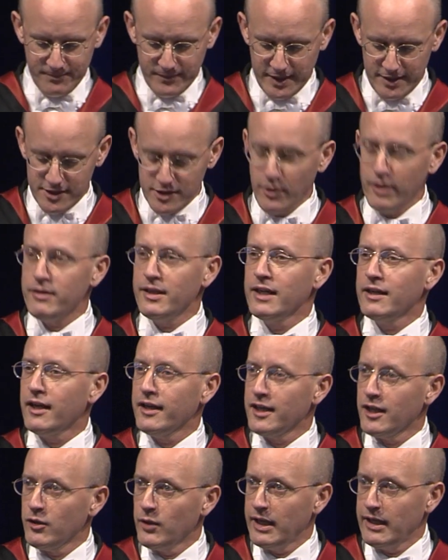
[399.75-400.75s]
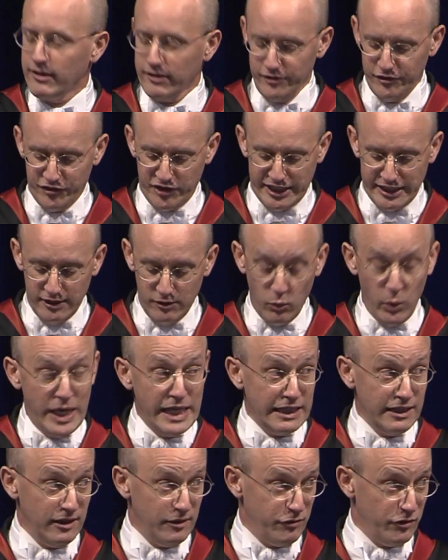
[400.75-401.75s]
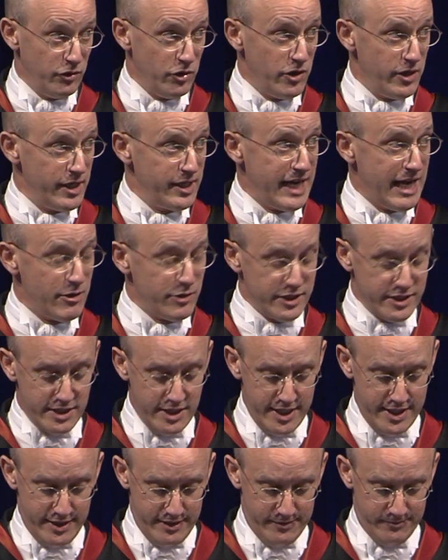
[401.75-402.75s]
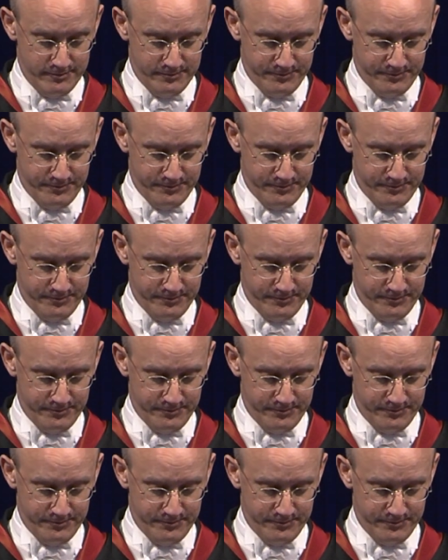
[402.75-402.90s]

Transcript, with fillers: So I think I know Hillsdale well for an outsider.